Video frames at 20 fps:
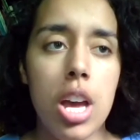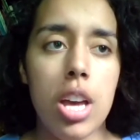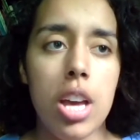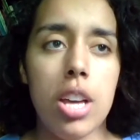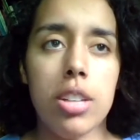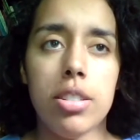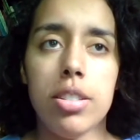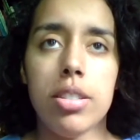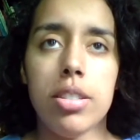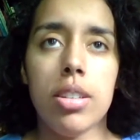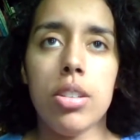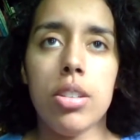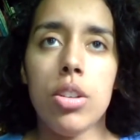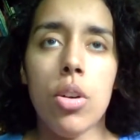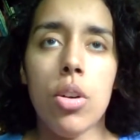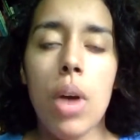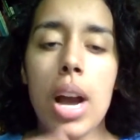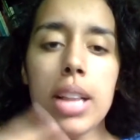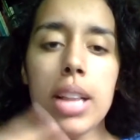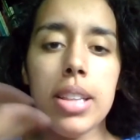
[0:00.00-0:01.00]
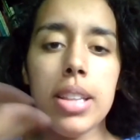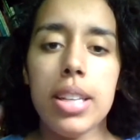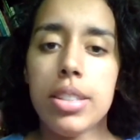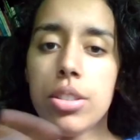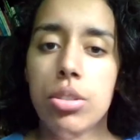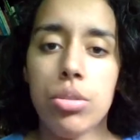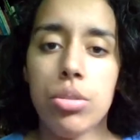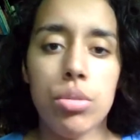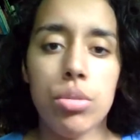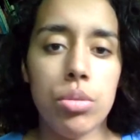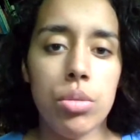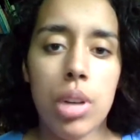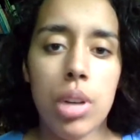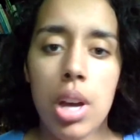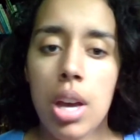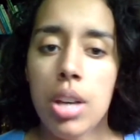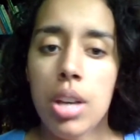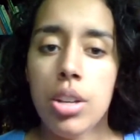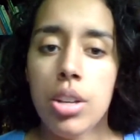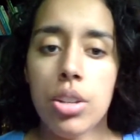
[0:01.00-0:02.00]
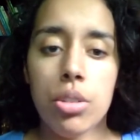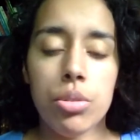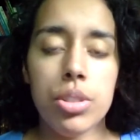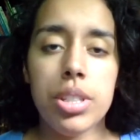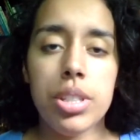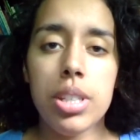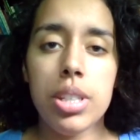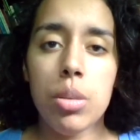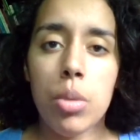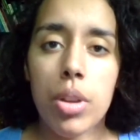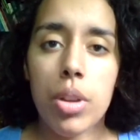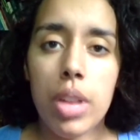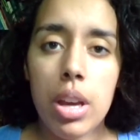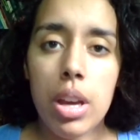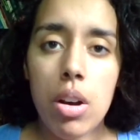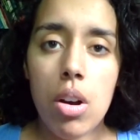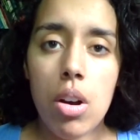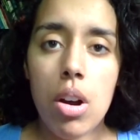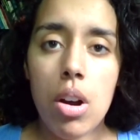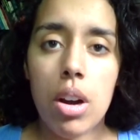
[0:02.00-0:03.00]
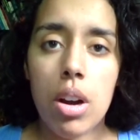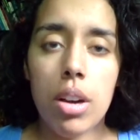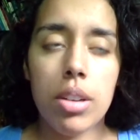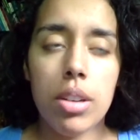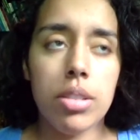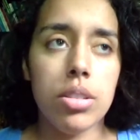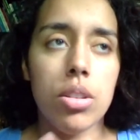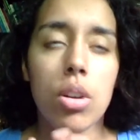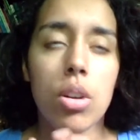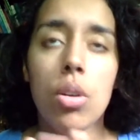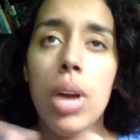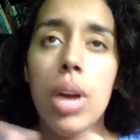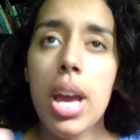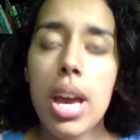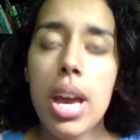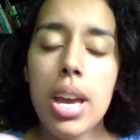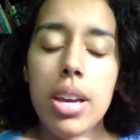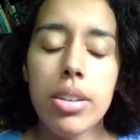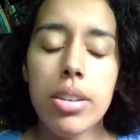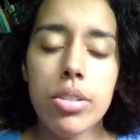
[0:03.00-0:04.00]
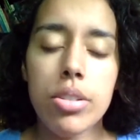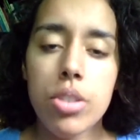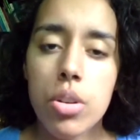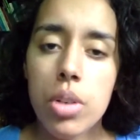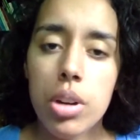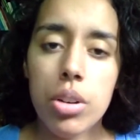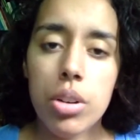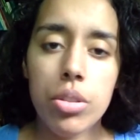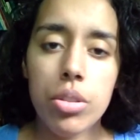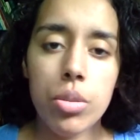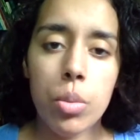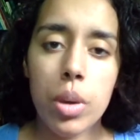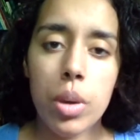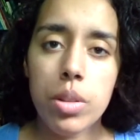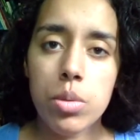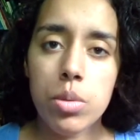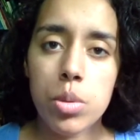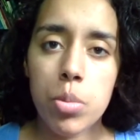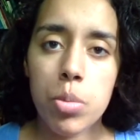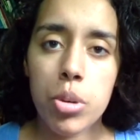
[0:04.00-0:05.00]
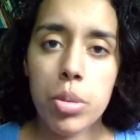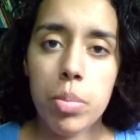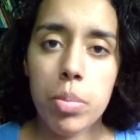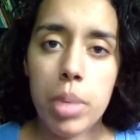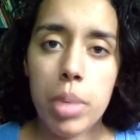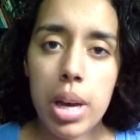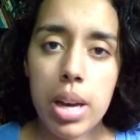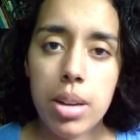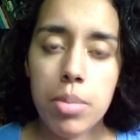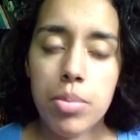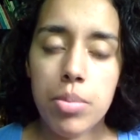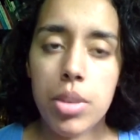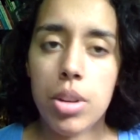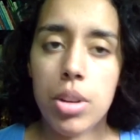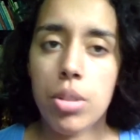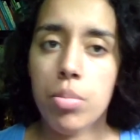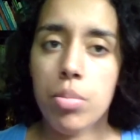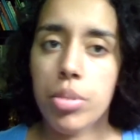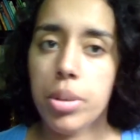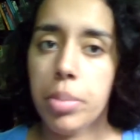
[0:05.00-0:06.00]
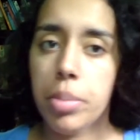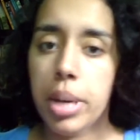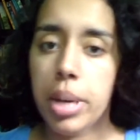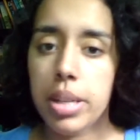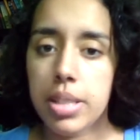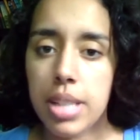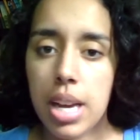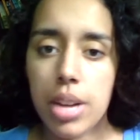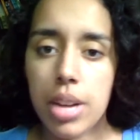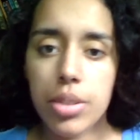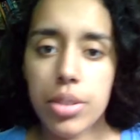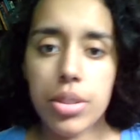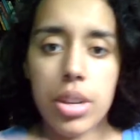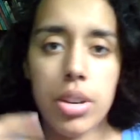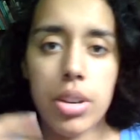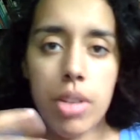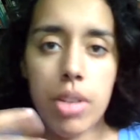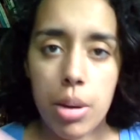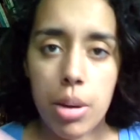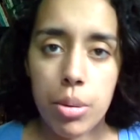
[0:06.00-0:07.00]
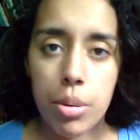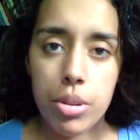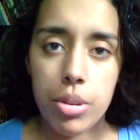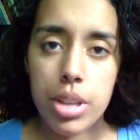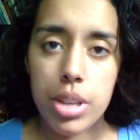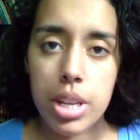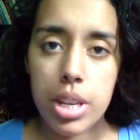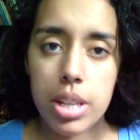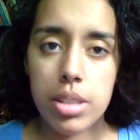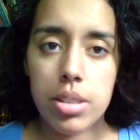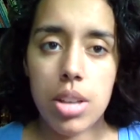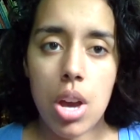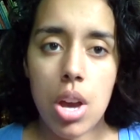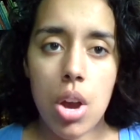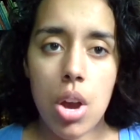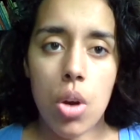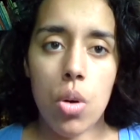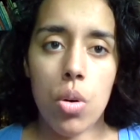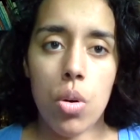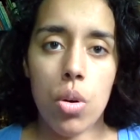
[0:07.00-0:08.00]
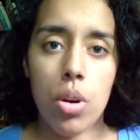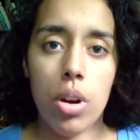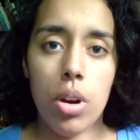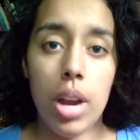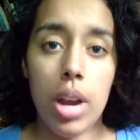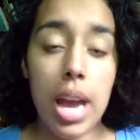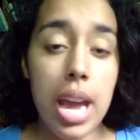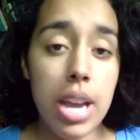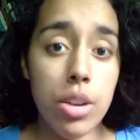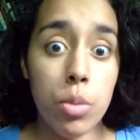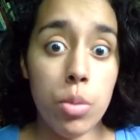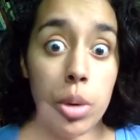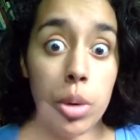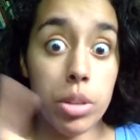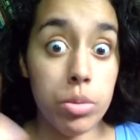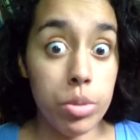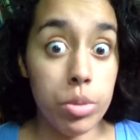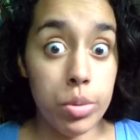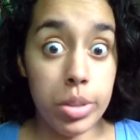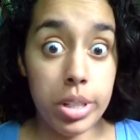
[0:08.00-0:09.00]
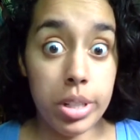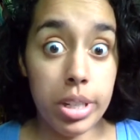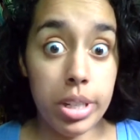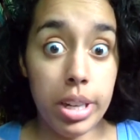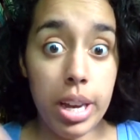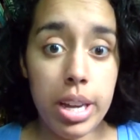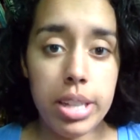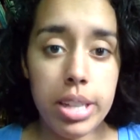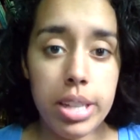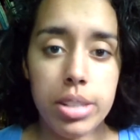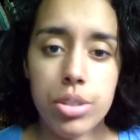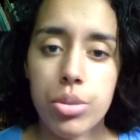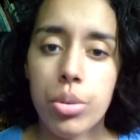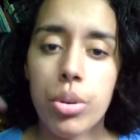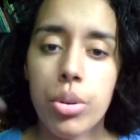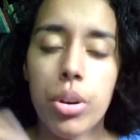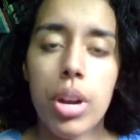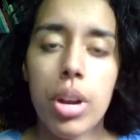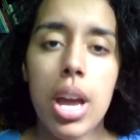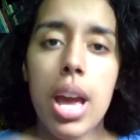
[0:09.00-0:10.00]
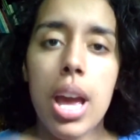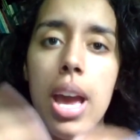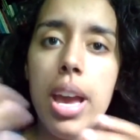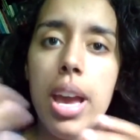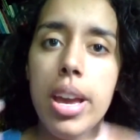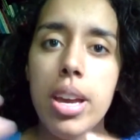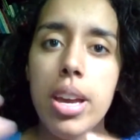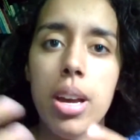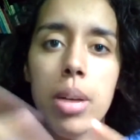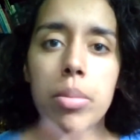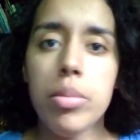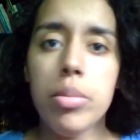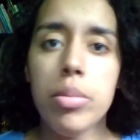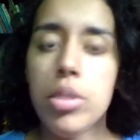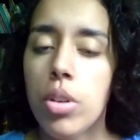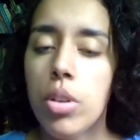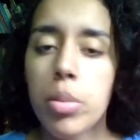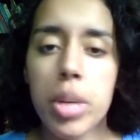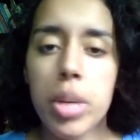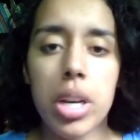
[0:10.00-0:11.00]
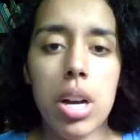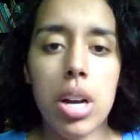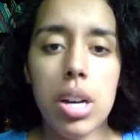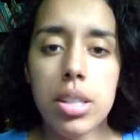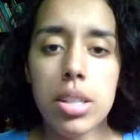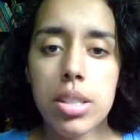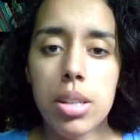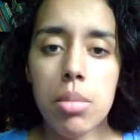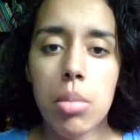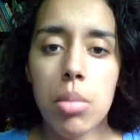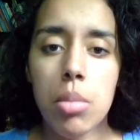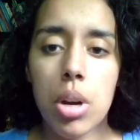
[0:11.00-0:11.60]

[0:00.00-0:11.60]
It's, you know, I like to, you know, see where they are. You know, hey, you know, I heard the weather was pretty bad up there, pretty bad down there. How are things? Or, hey, your weather was really nice. Or, hey, I'm, you know, I'm in content